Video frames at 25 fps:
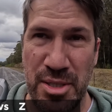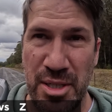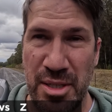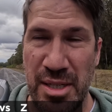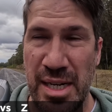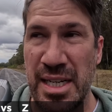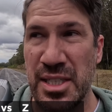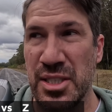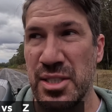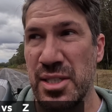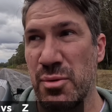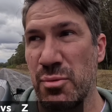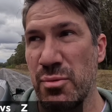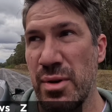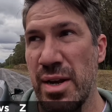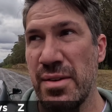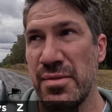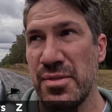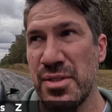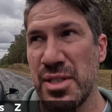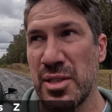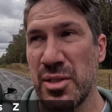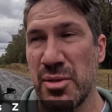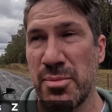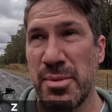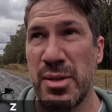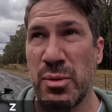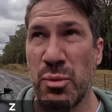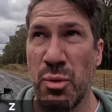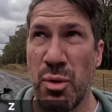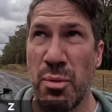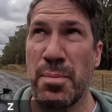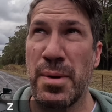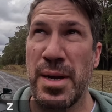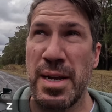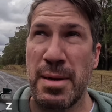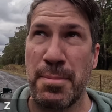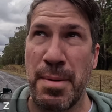So it actually revs a little bit,
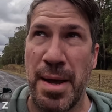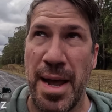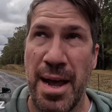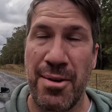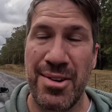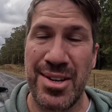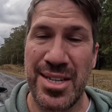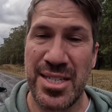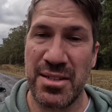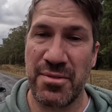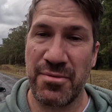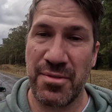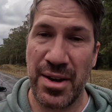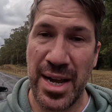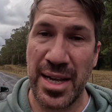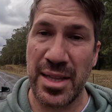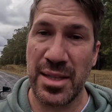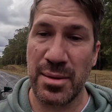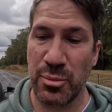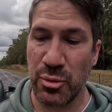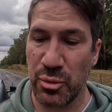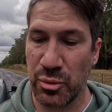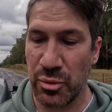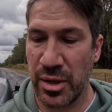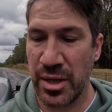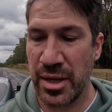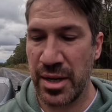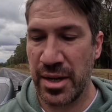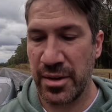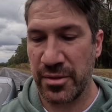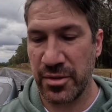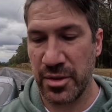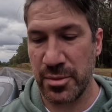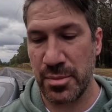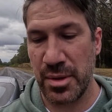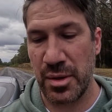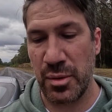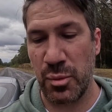or peak power is available
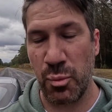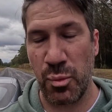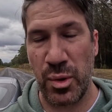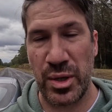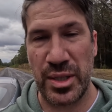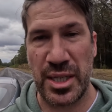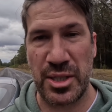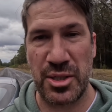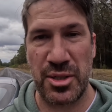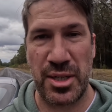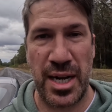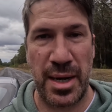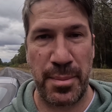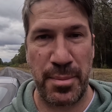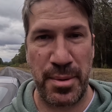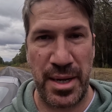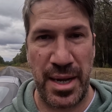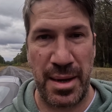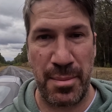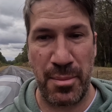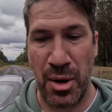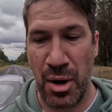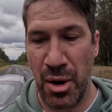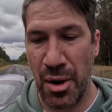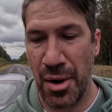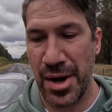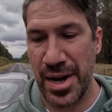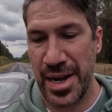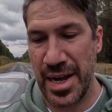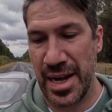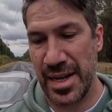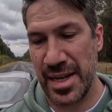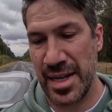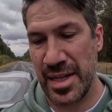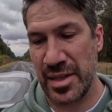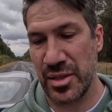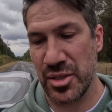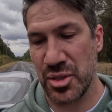from 100 RPM
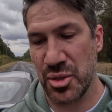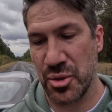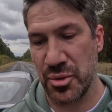higher in the